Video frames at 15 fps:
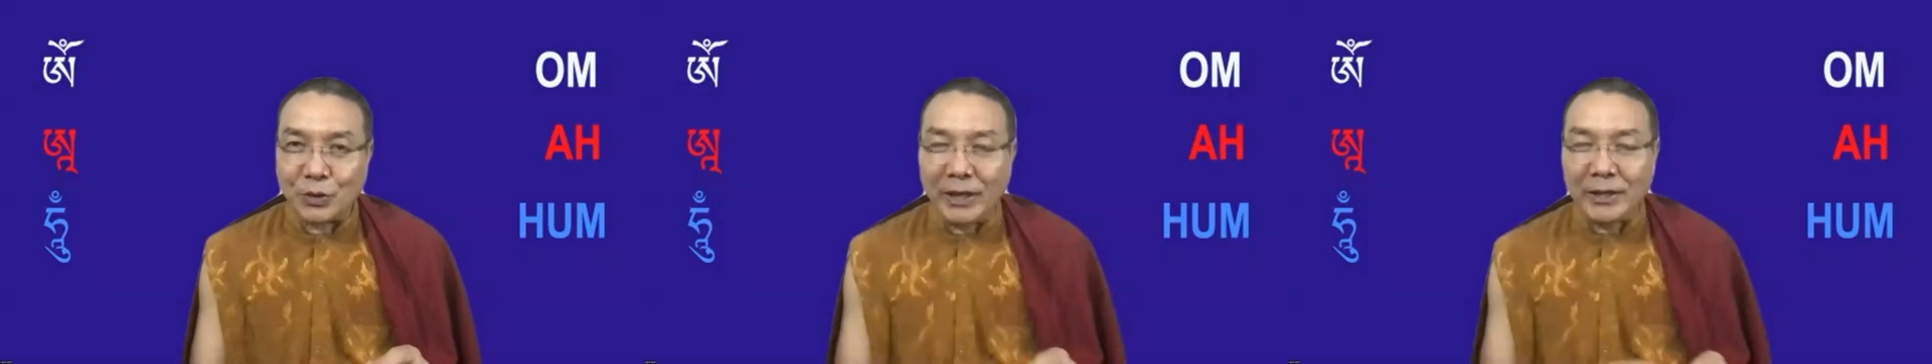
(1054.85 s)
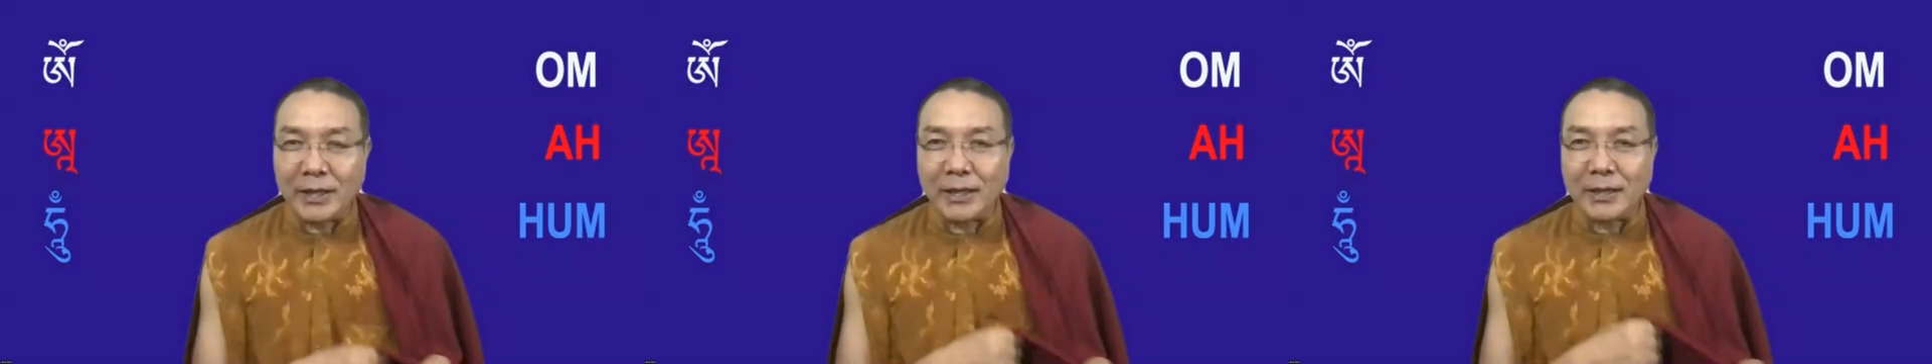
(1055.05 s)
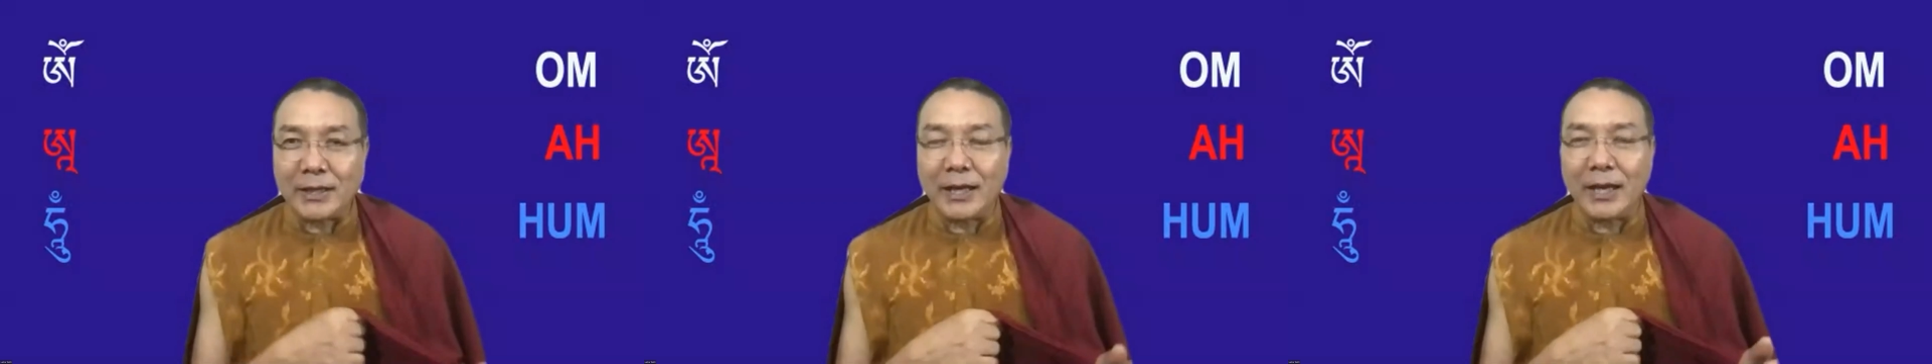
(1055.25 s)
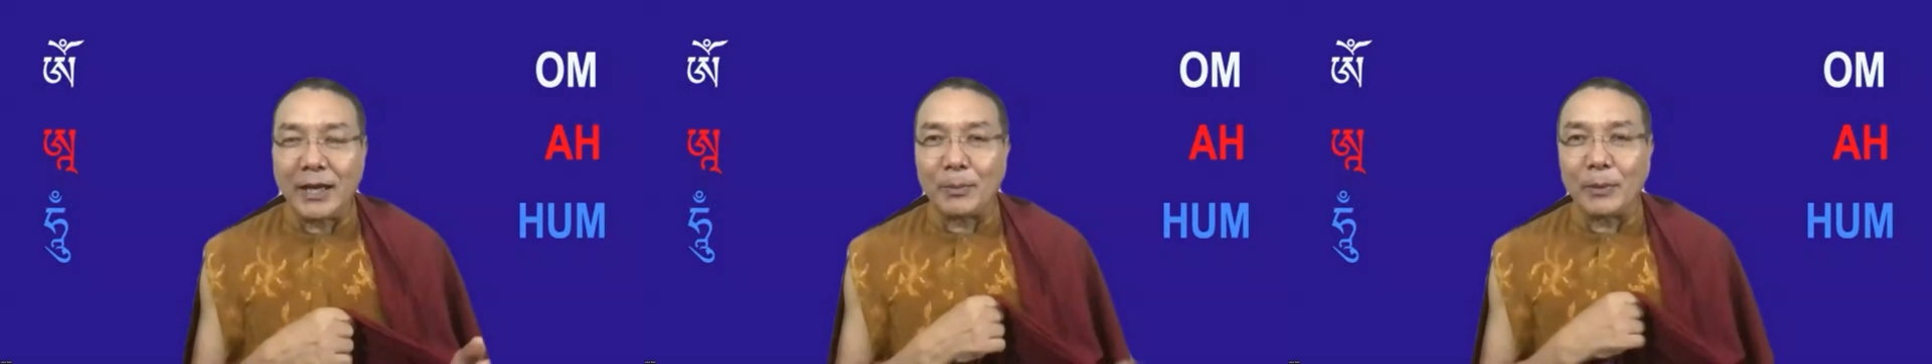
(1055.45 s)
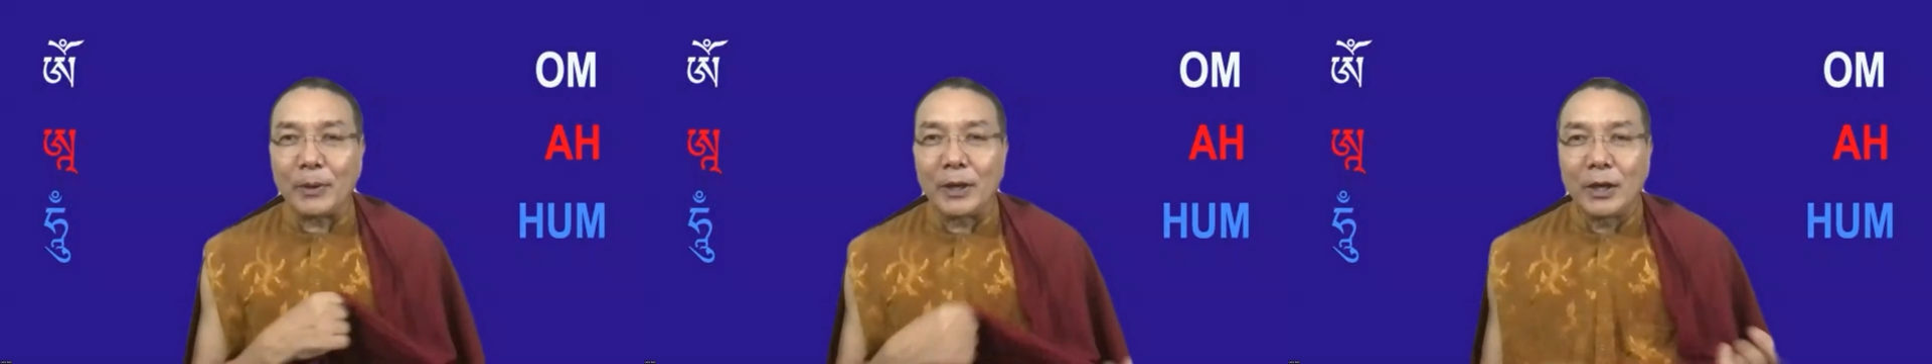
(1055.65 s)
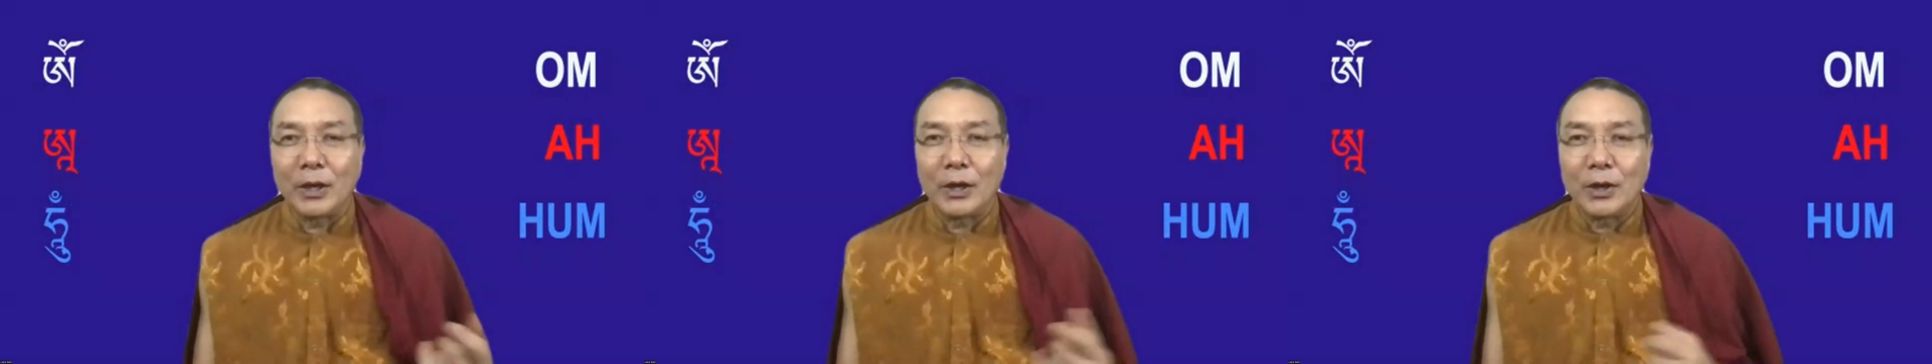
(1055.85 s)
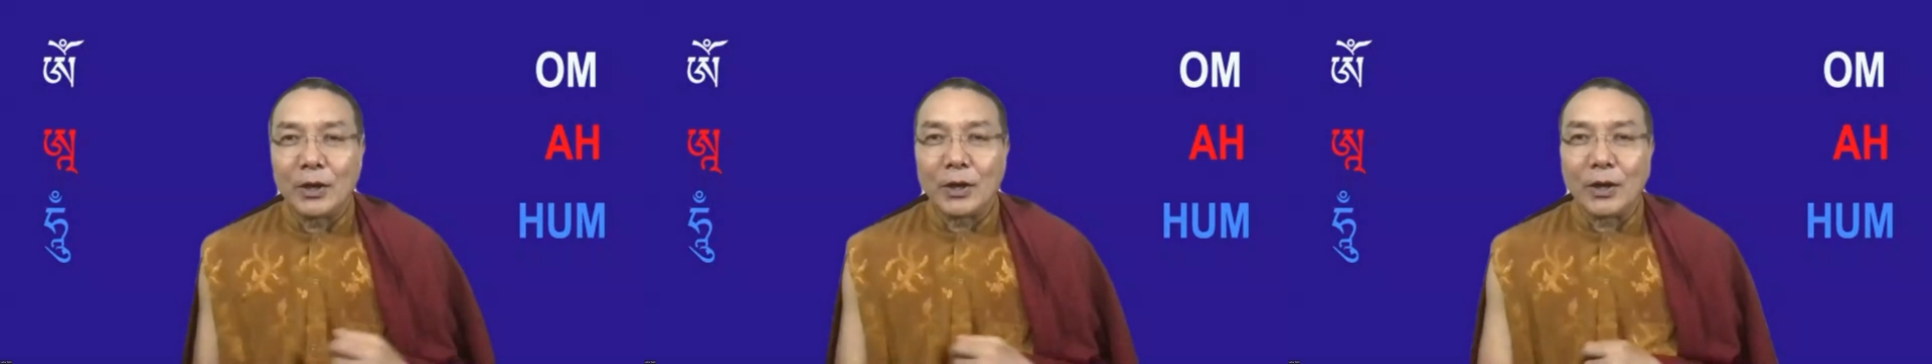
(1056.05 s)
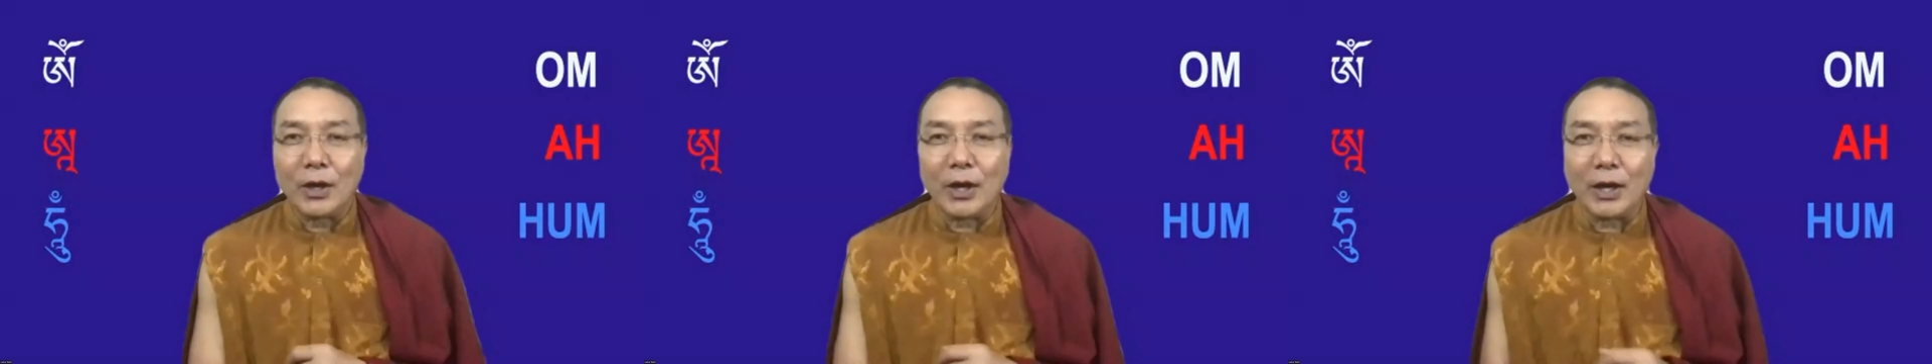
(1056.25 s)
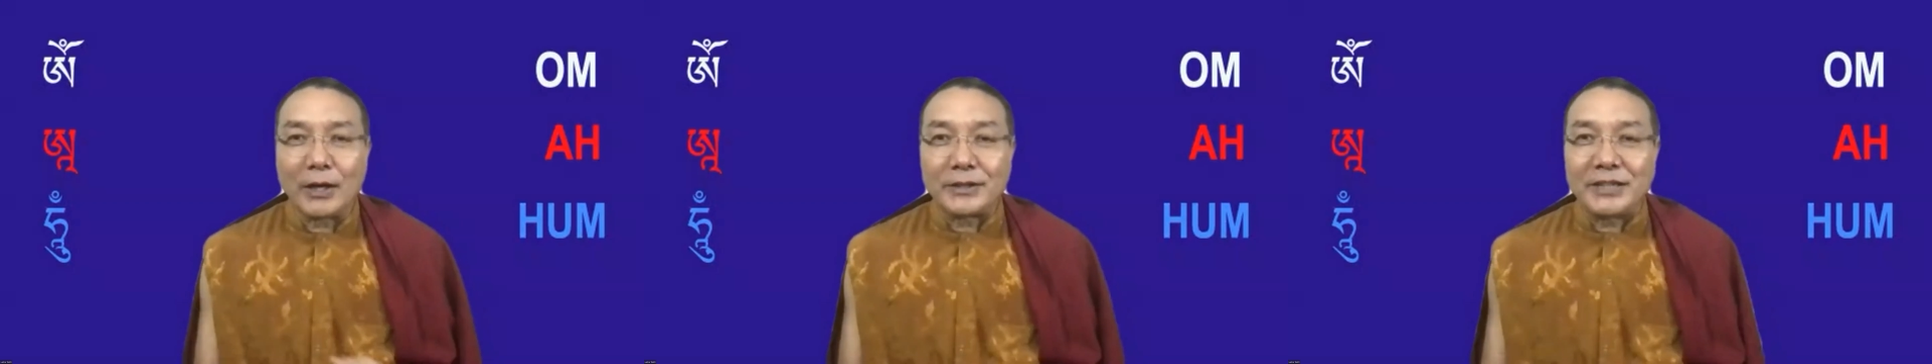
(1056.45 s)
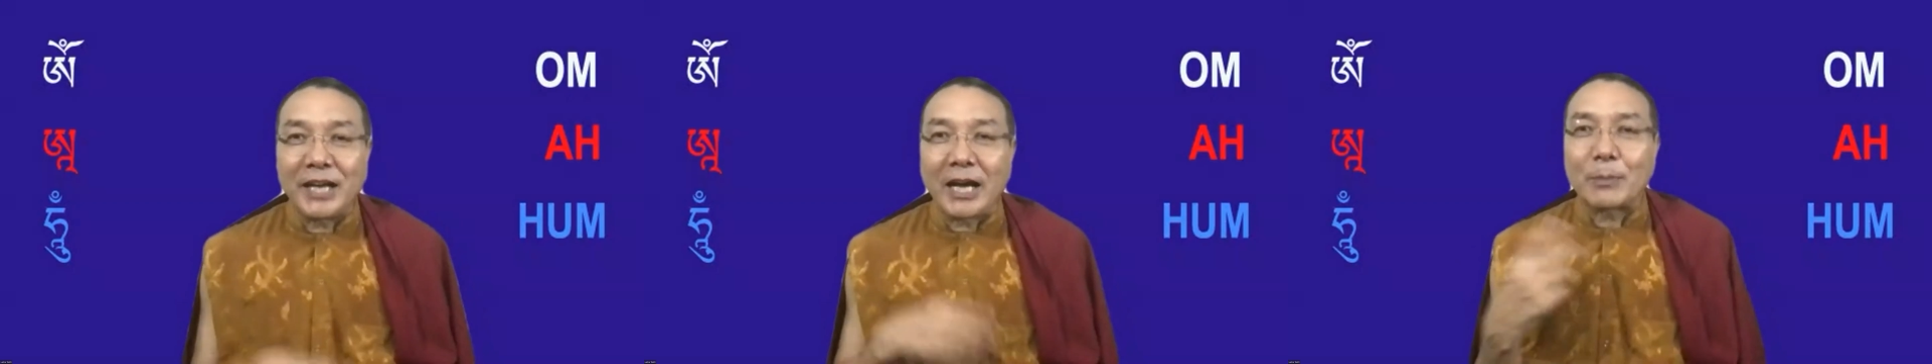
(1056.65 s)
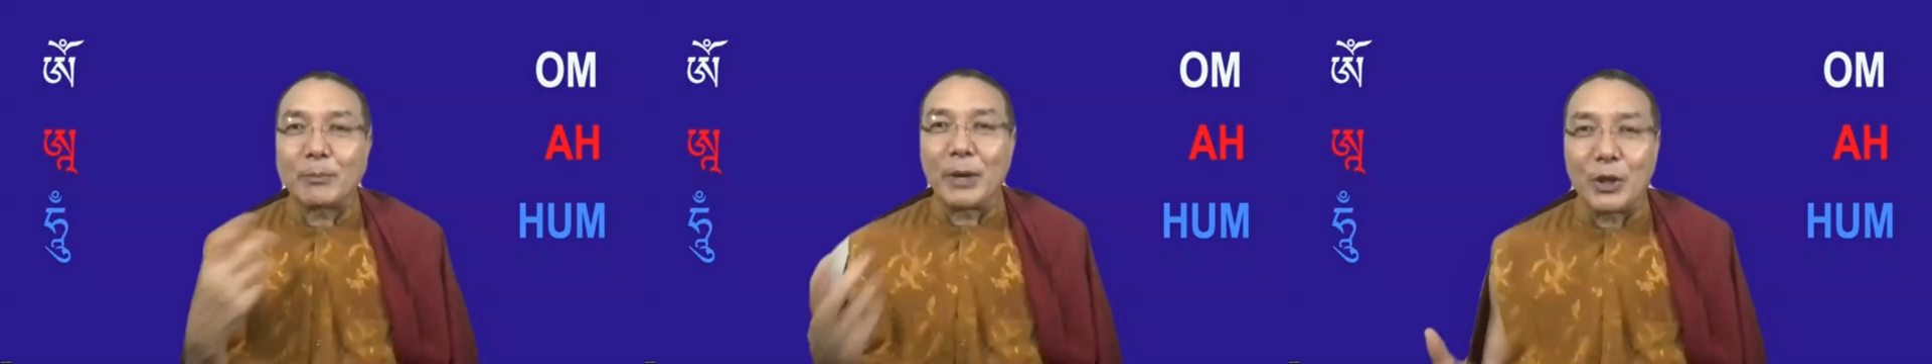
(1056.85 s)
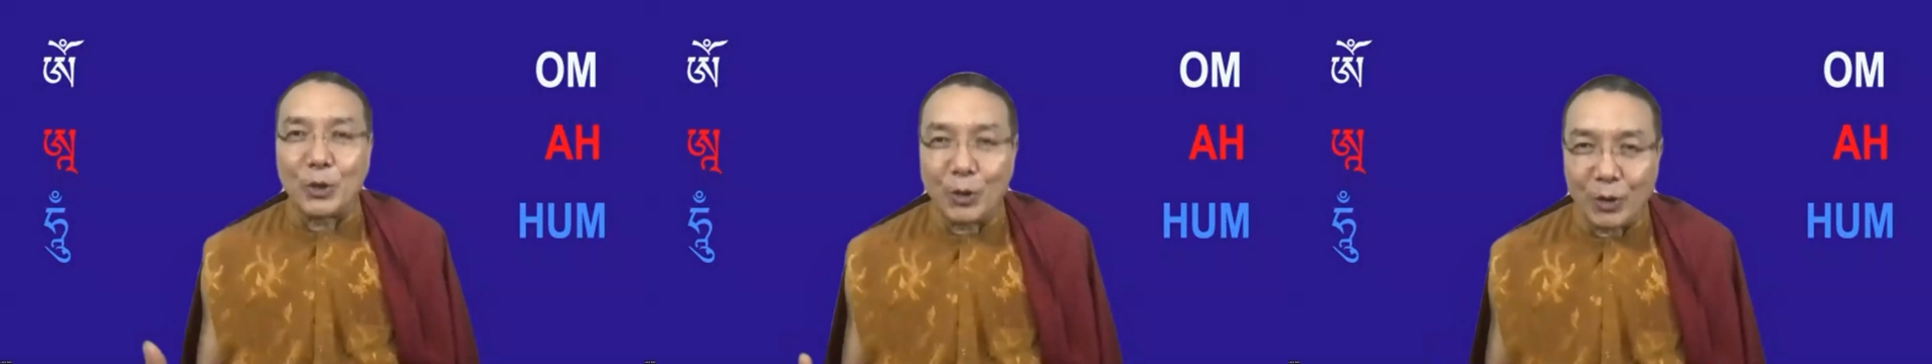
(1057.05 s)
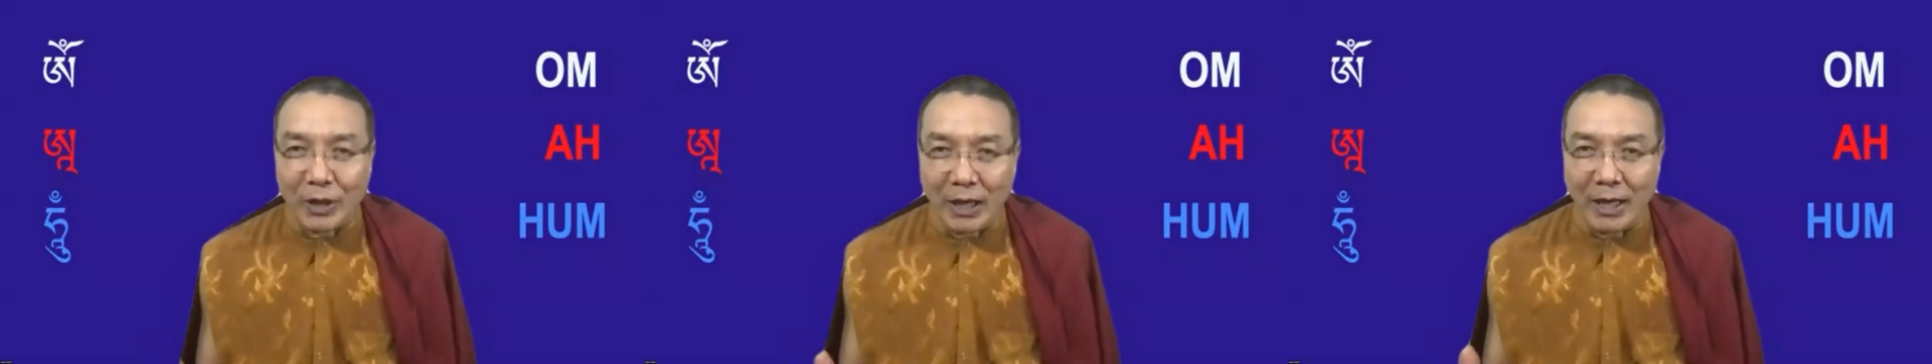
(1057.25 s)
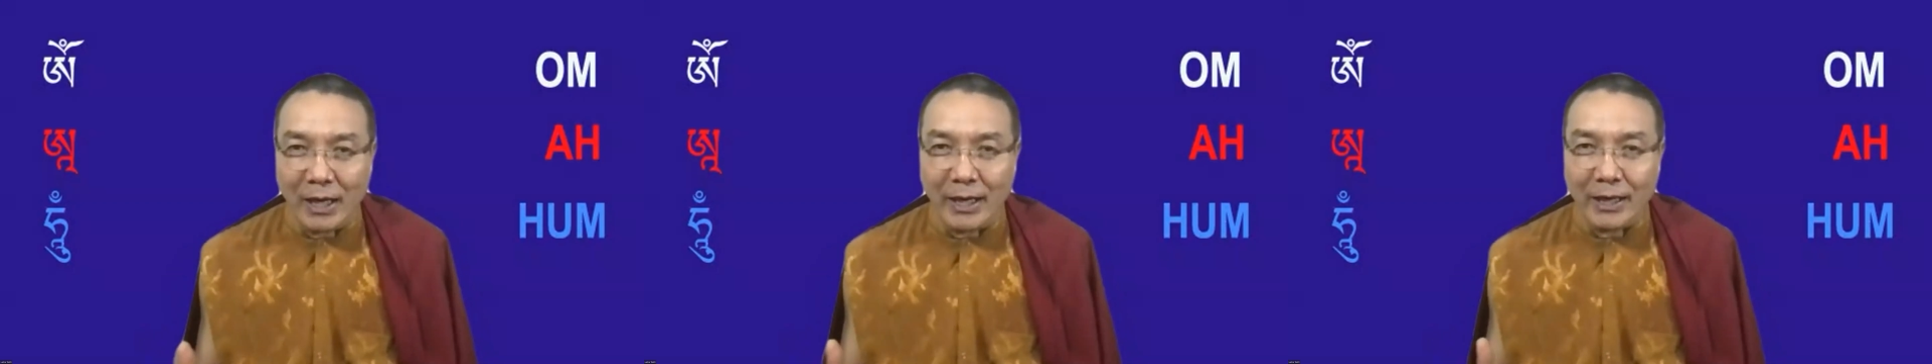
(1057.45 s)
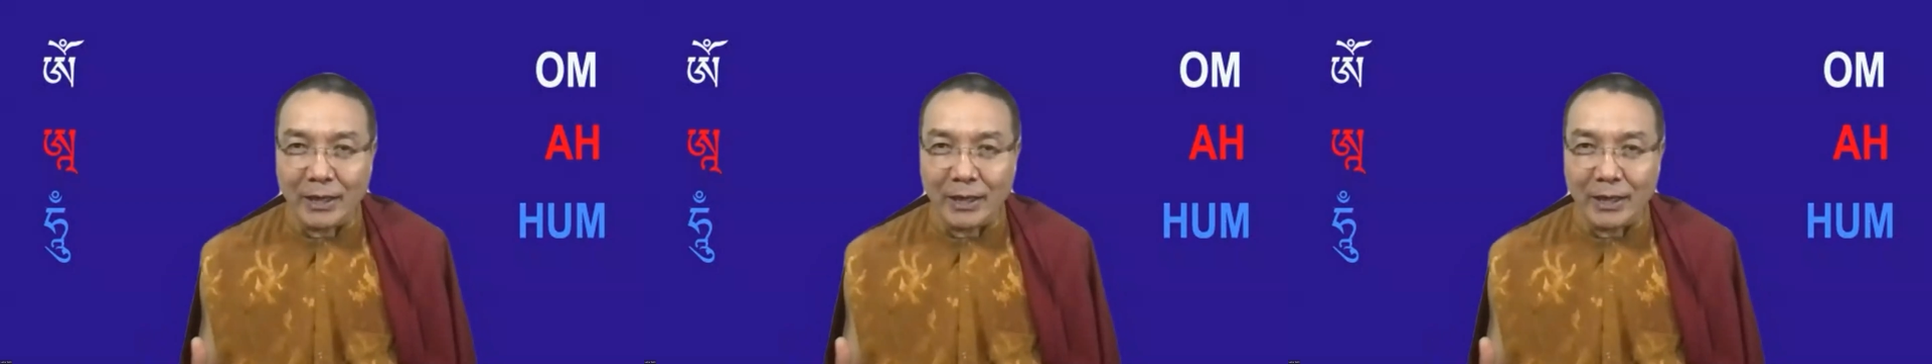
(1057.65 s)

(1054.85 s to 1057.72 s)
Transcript: And then they have a Dharma yoga